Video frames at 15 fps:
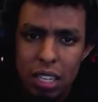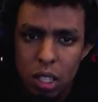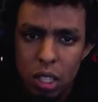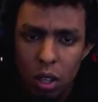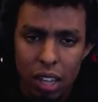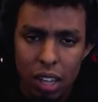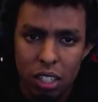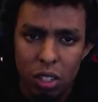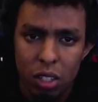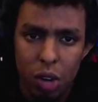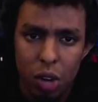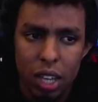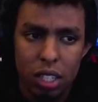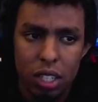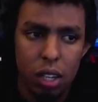still has his
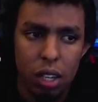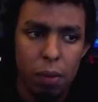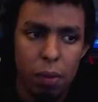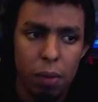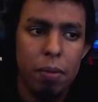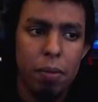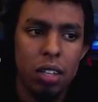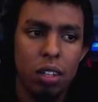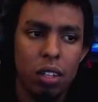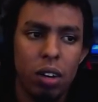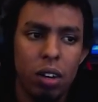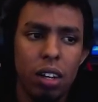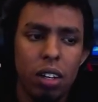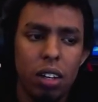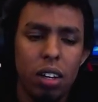Dragon Slayer magic,
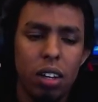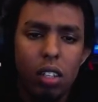right?